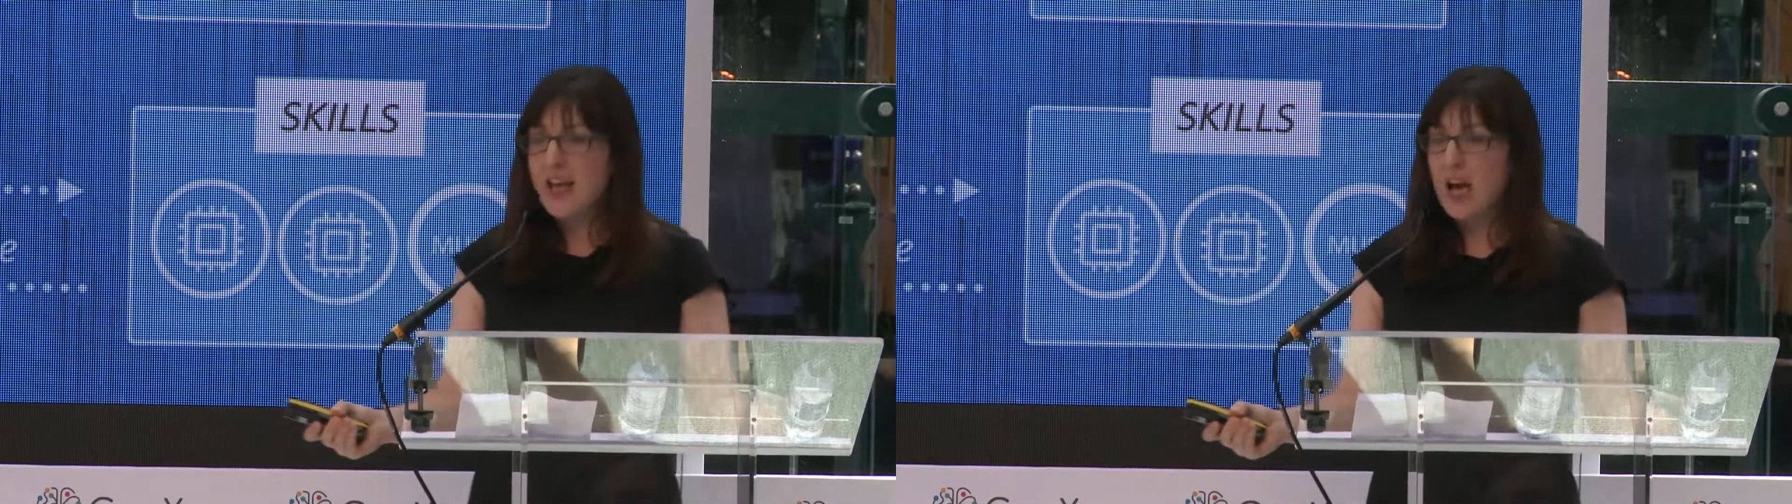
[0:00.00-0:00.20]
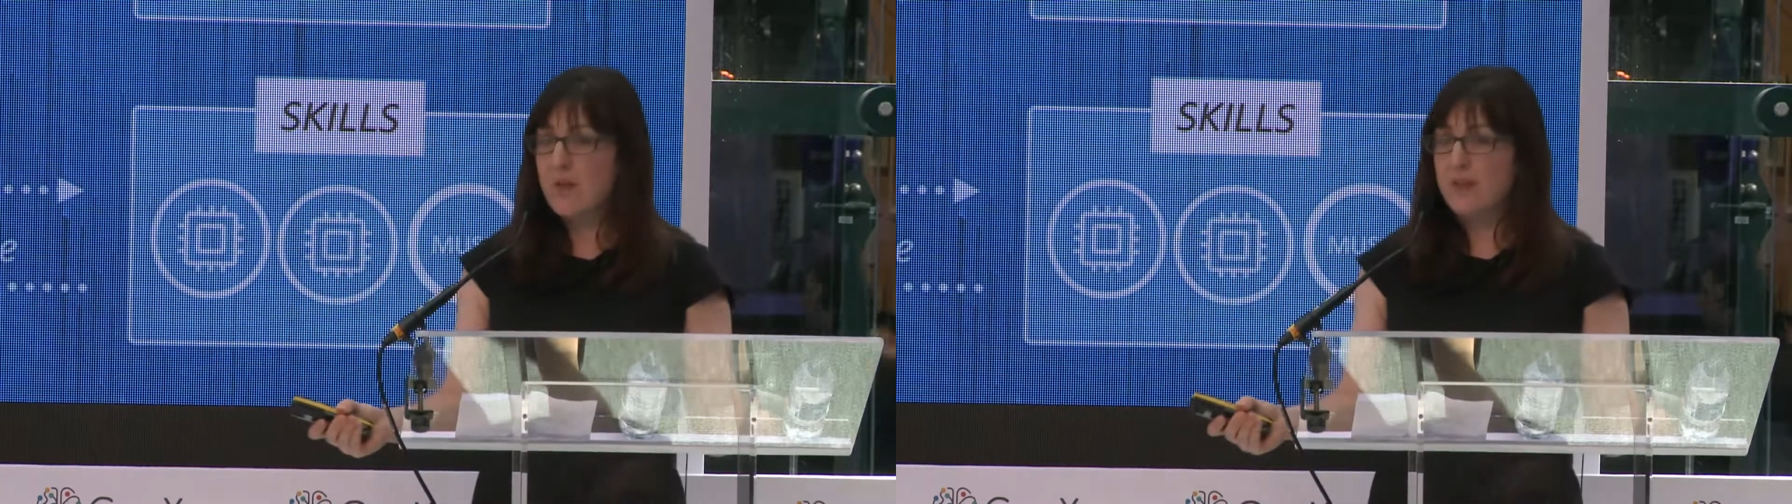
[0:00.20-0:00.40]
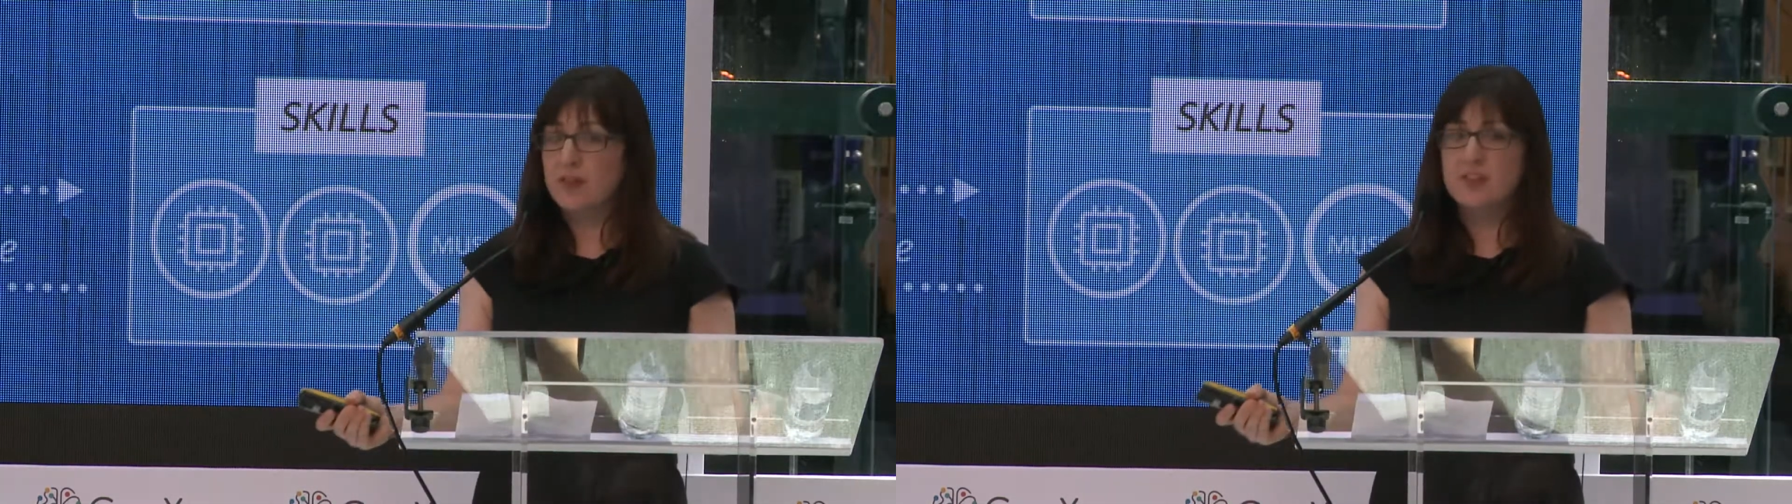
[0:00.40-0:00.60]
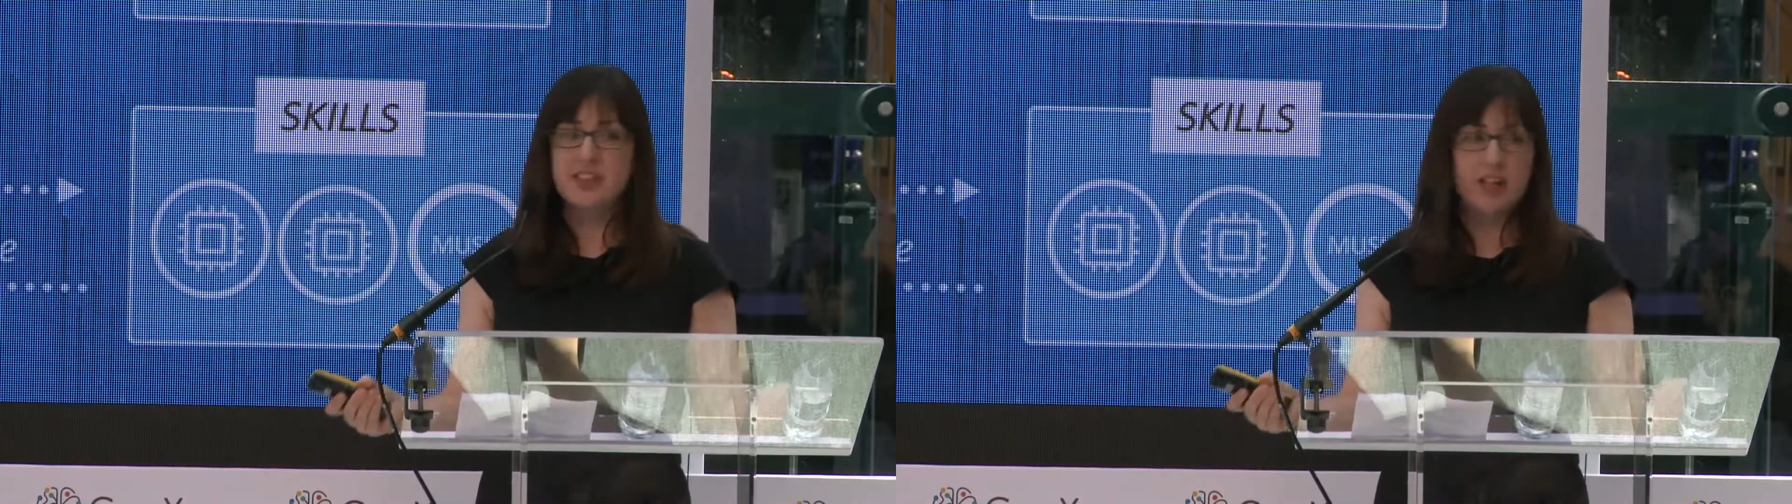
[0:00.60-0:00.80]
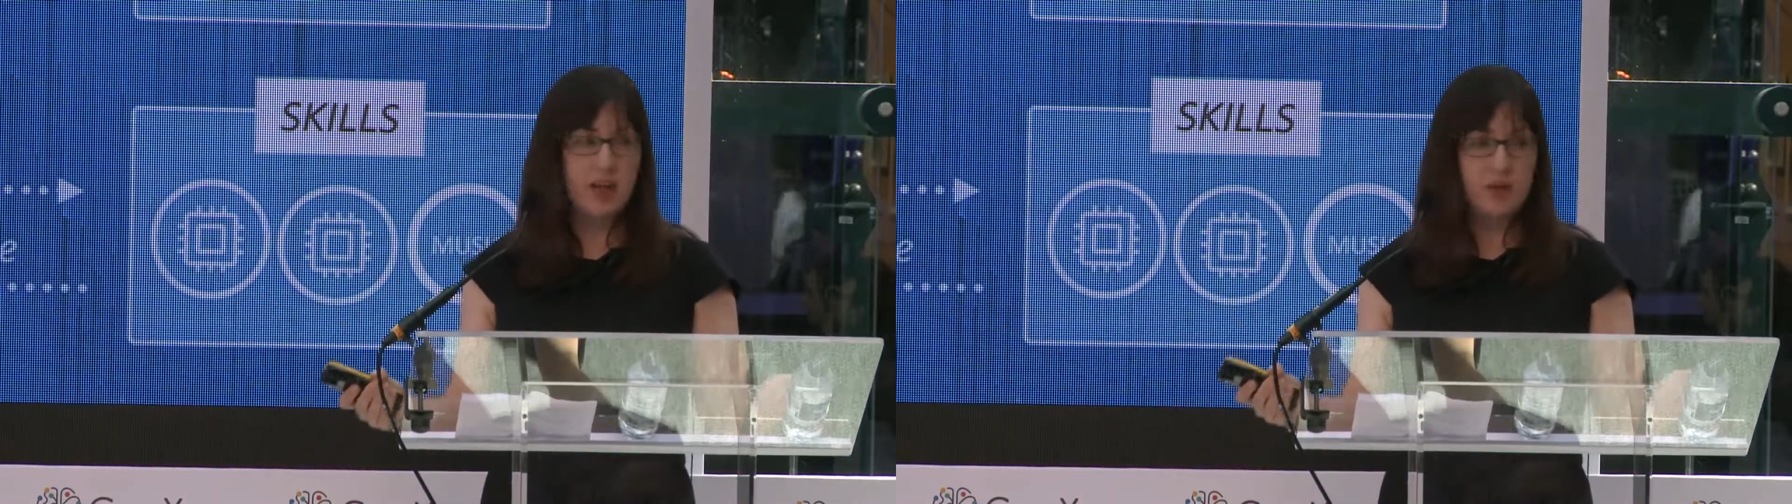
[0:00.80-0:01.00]
And we've
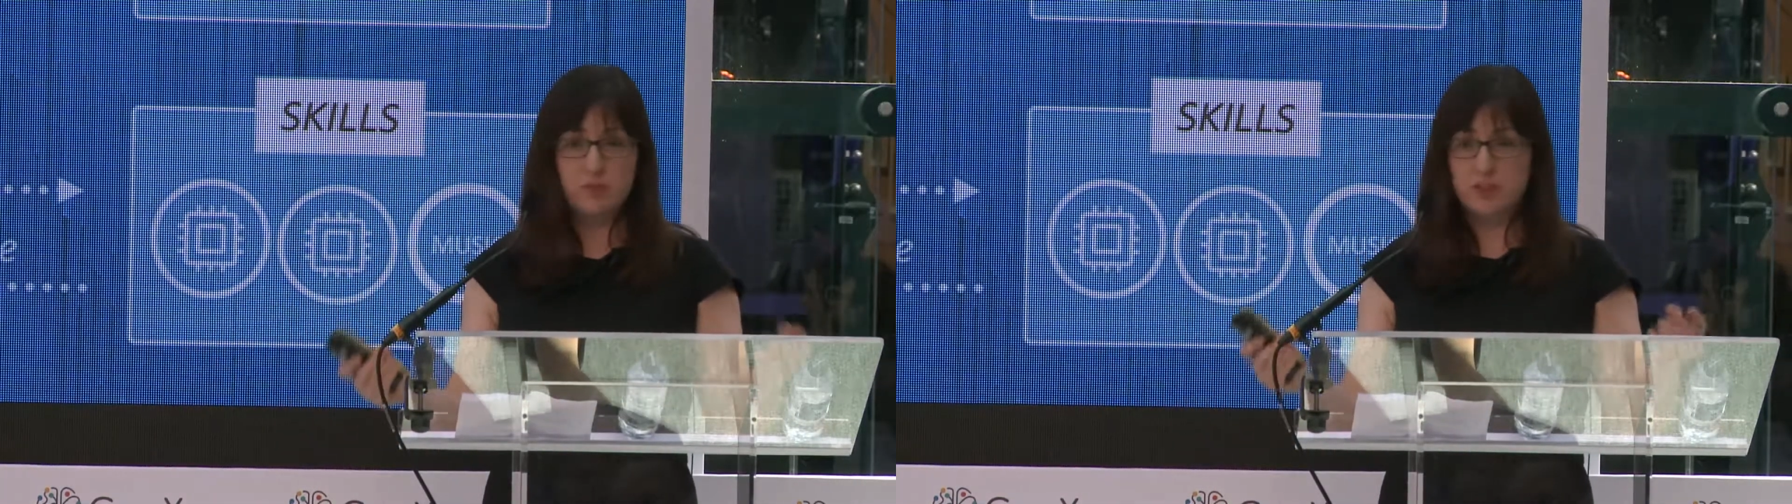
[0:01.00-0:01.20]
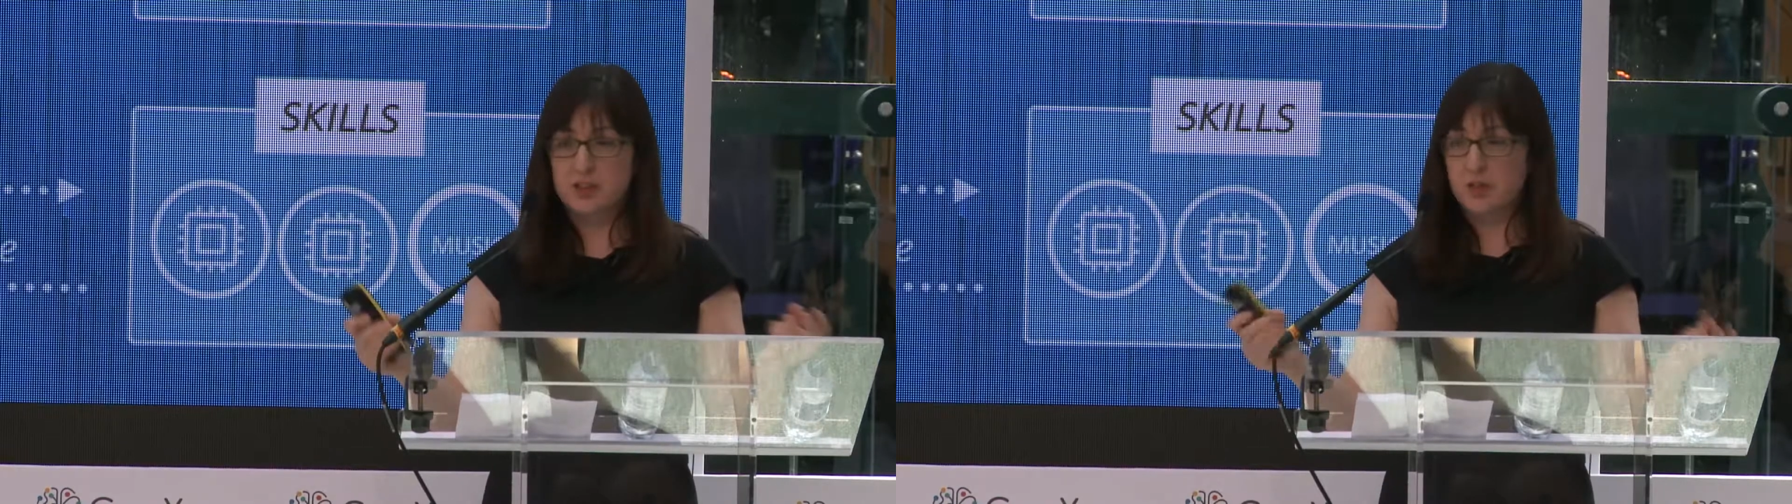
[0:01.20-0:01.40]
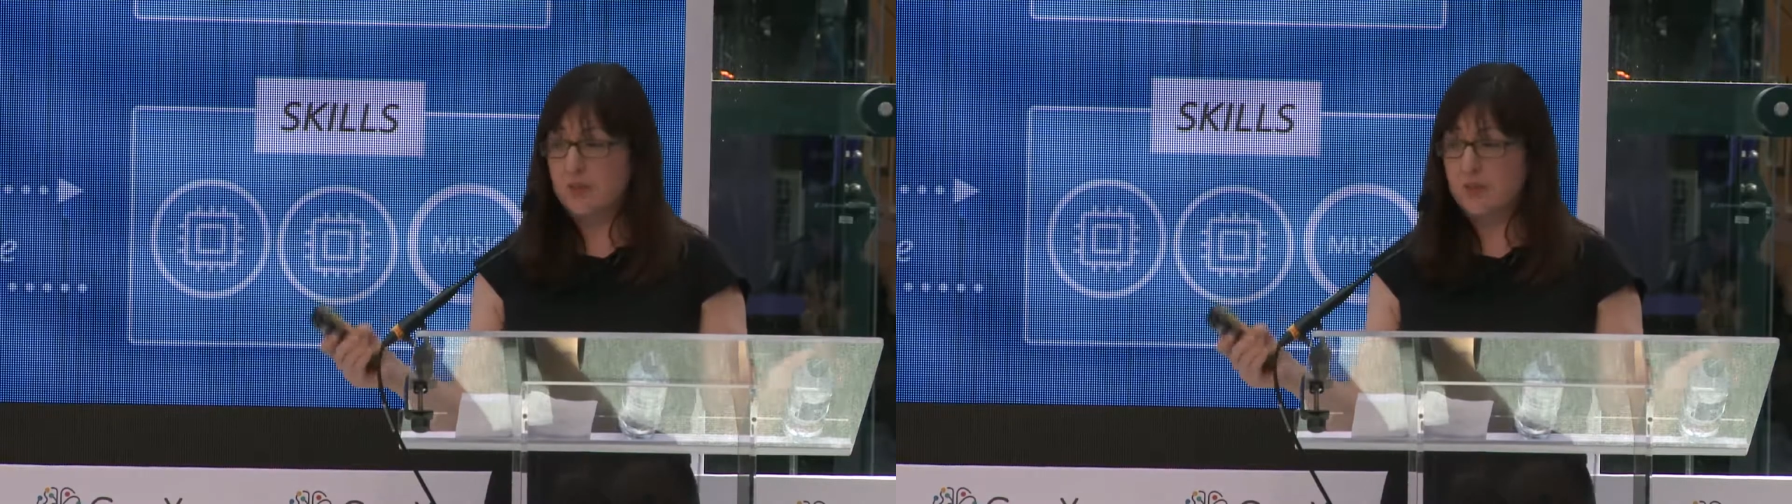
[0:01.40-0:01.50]
also, which has